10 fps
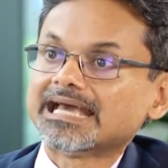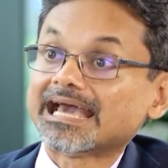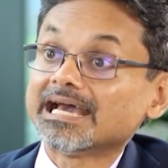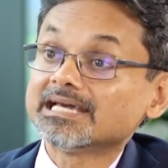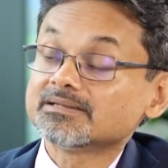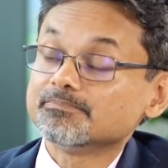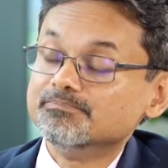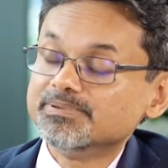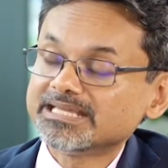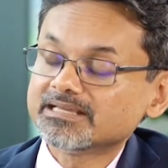And
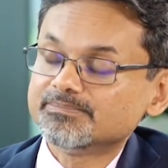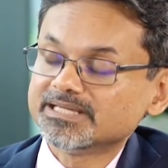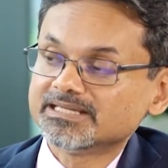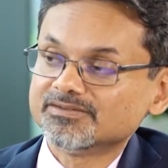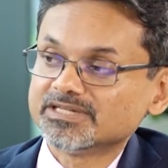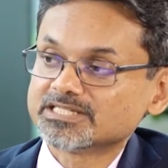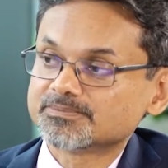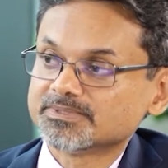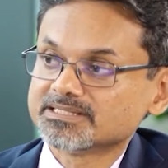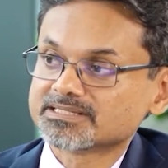big
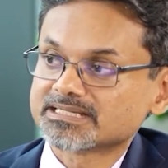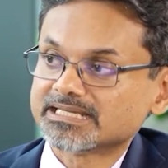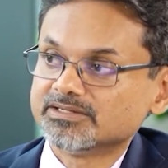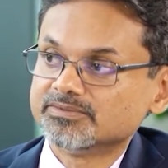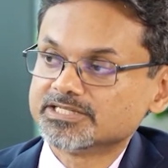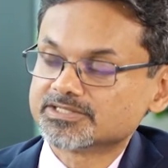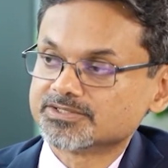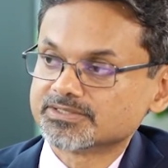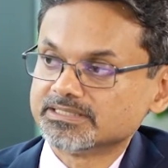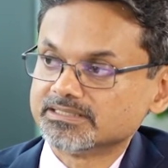investments in
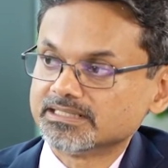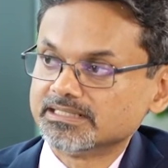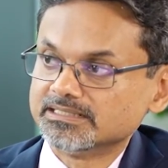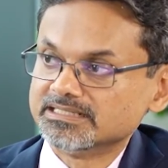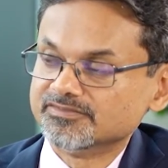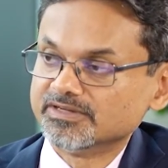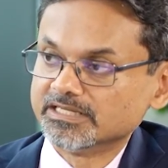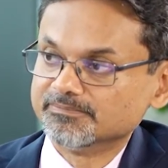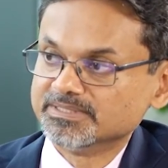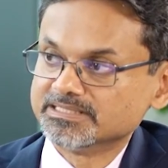research and
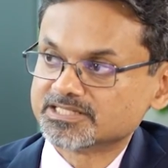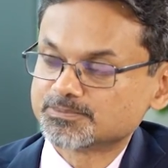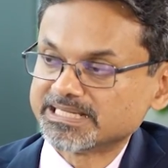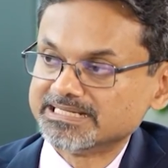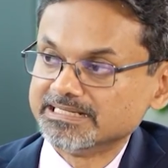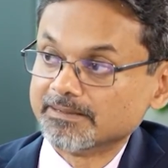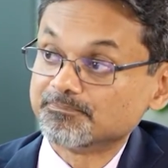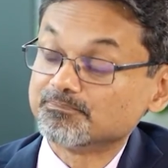development spending.